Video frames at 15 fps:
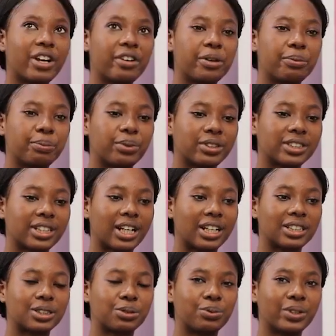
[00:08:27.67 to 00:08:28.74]
very
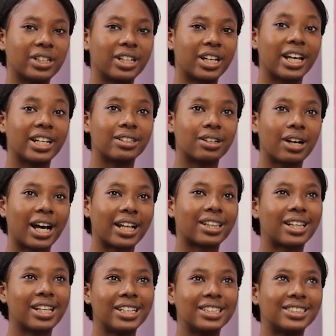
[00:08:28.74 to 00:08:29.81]
important. We learn,
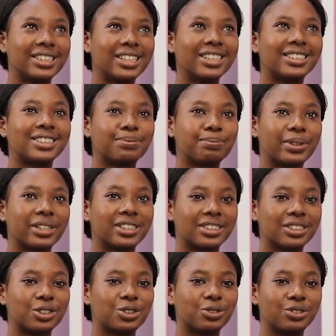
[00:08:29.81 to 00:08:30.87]
at least each
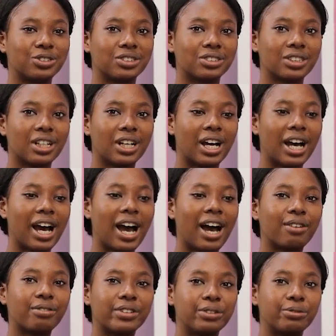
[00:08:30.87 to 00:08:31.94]
person should
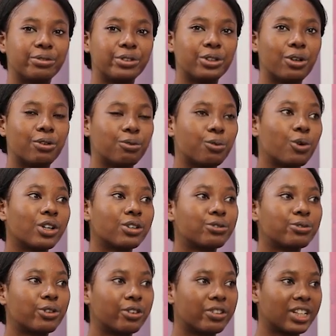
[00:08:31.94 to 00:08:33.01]
have a view of one
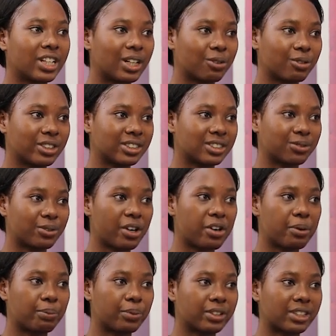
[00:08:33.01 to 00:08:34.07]
foreign language. It's
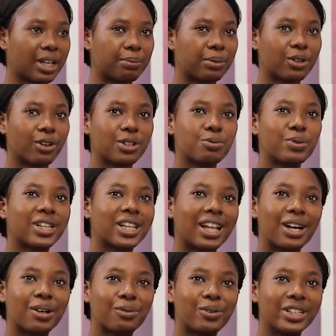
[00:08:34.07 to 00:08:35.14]
very important because with
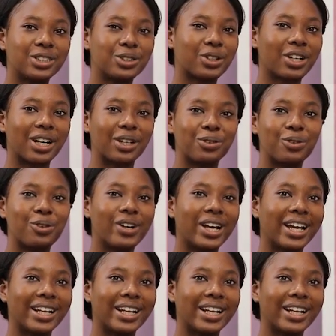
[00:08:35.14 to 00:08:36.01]
language, you can go